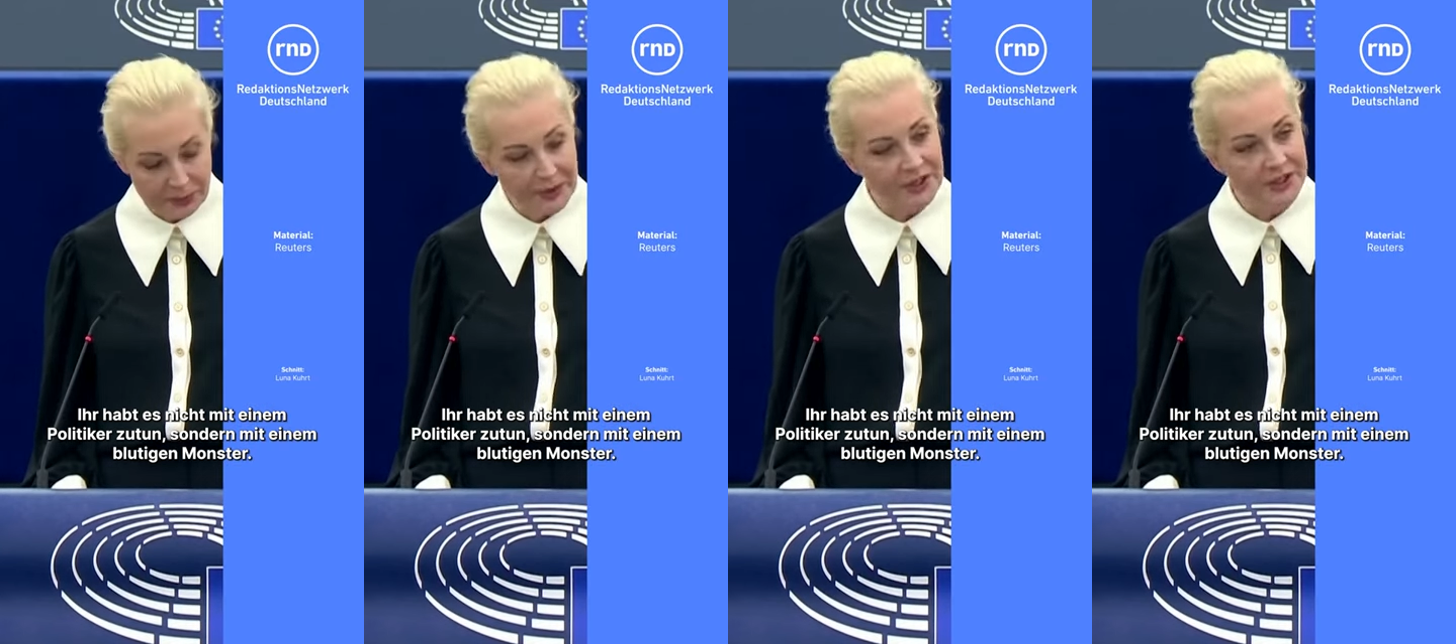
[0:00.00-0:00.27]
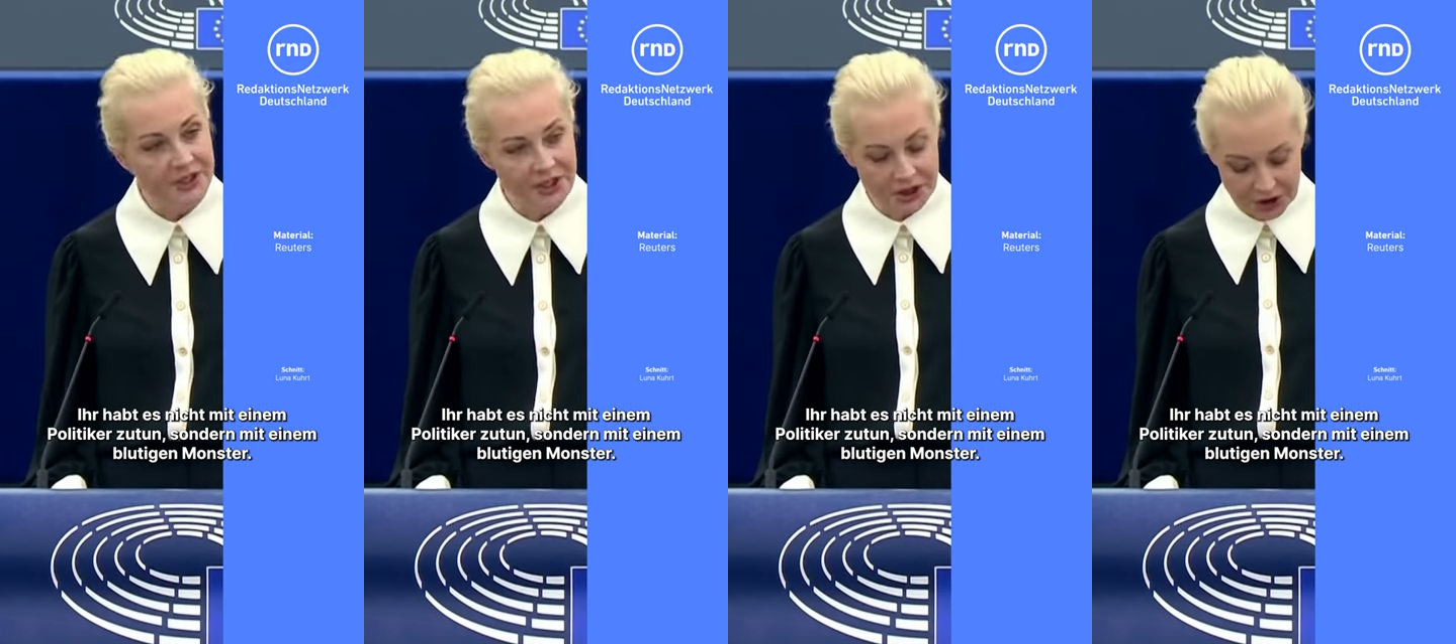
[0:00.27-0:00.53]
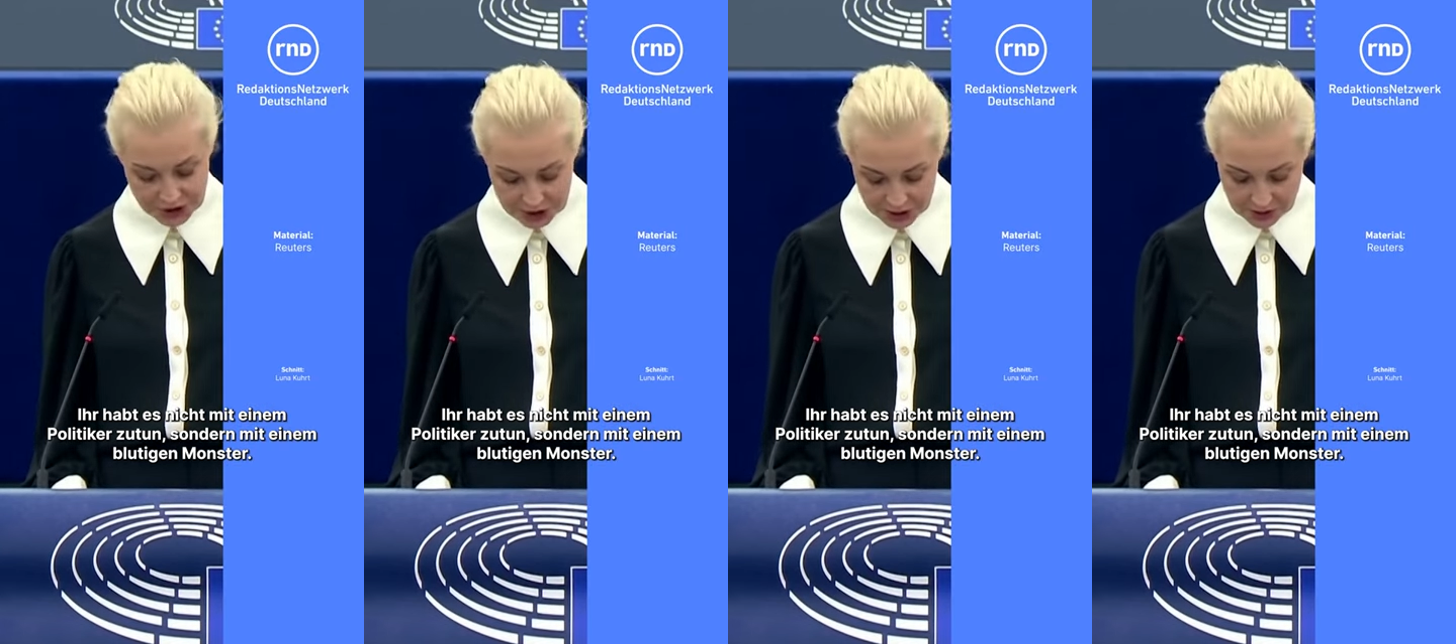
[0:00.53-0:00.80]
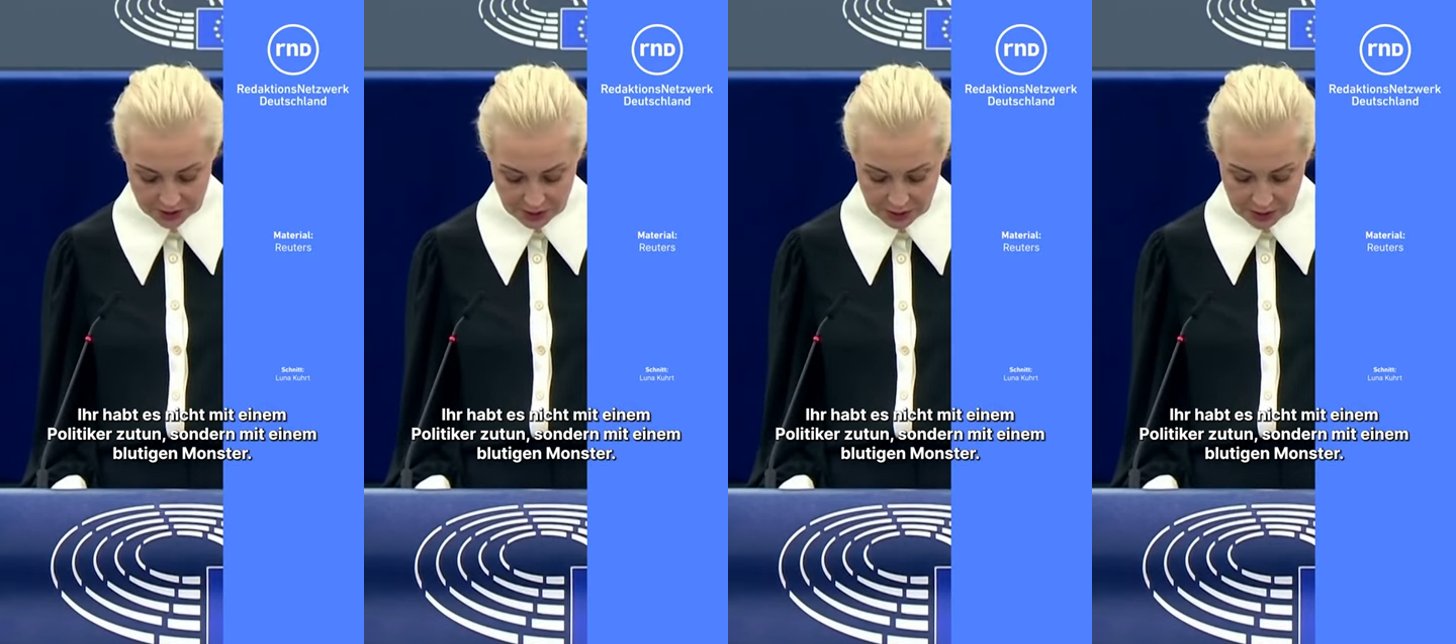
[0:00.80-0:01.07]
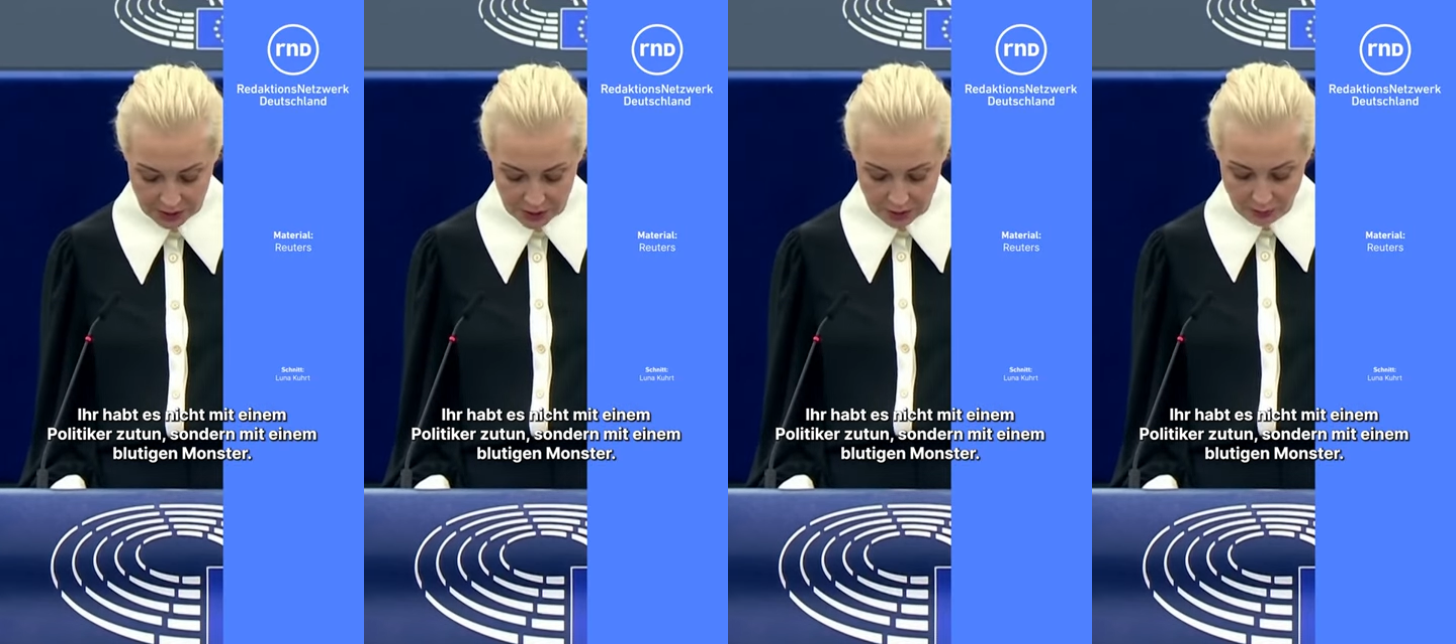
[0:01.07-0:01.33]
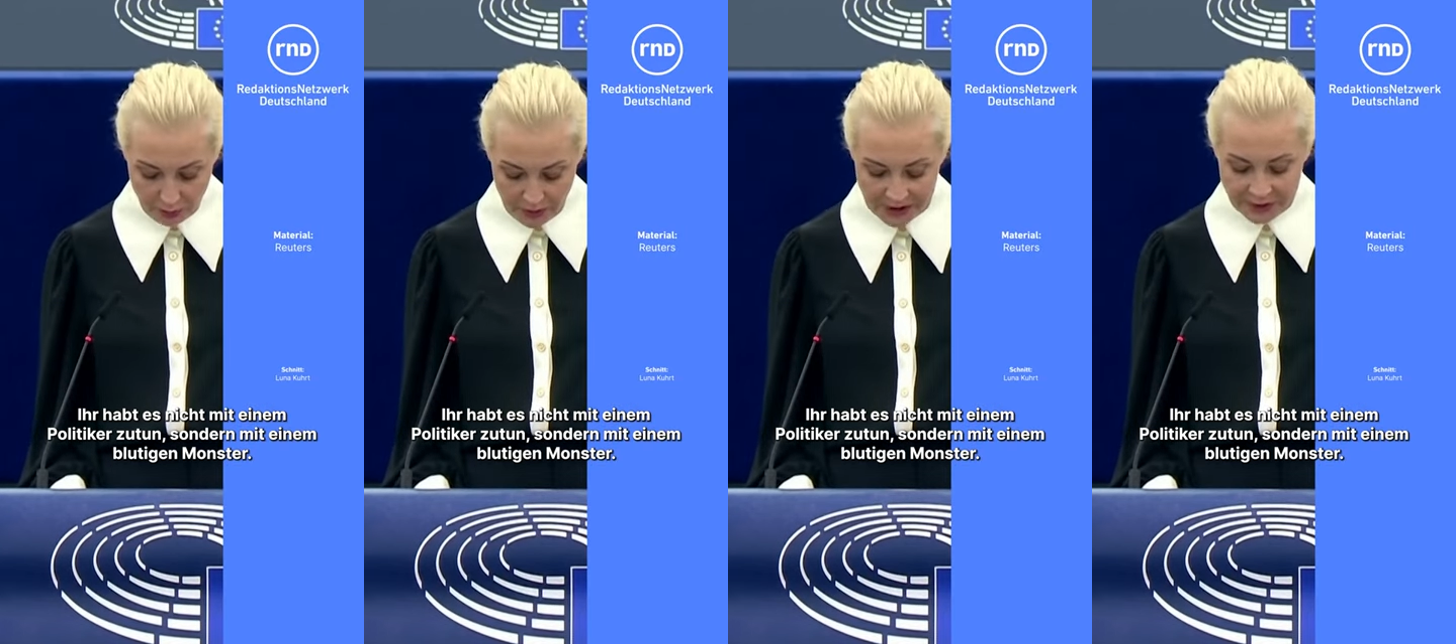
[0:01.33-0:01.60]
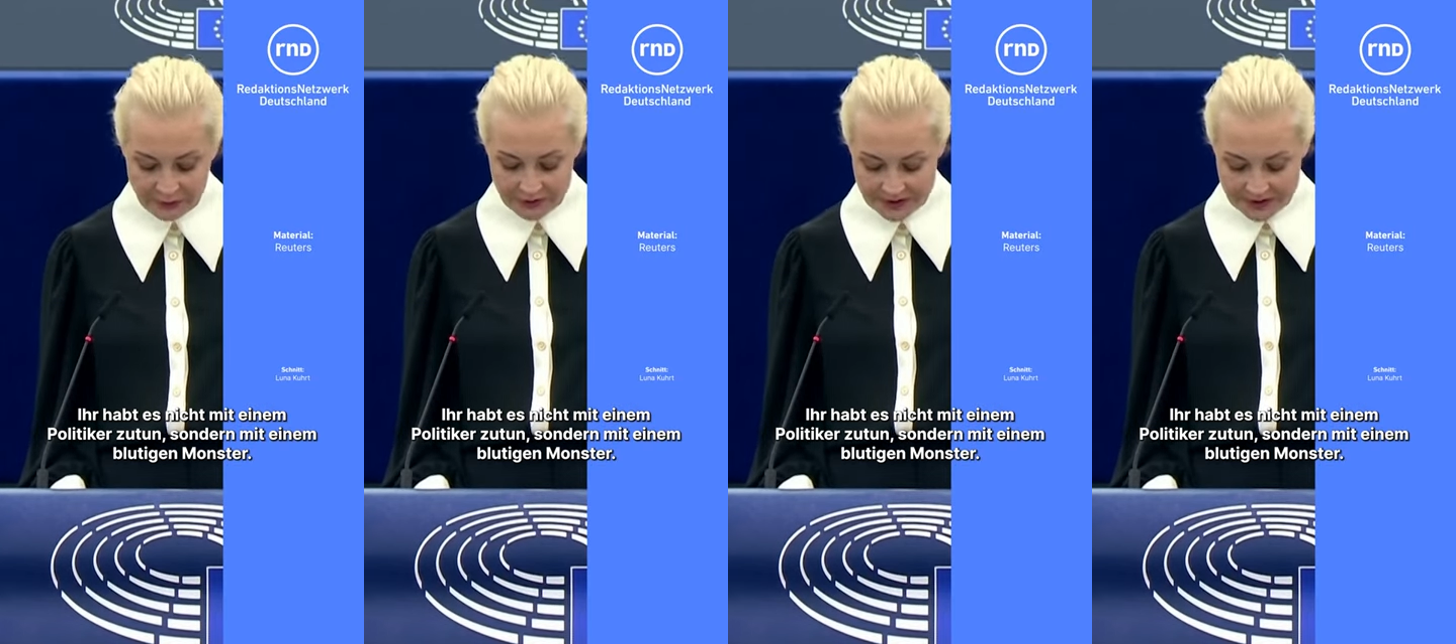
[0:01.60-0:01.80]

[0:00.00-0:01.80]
politician, but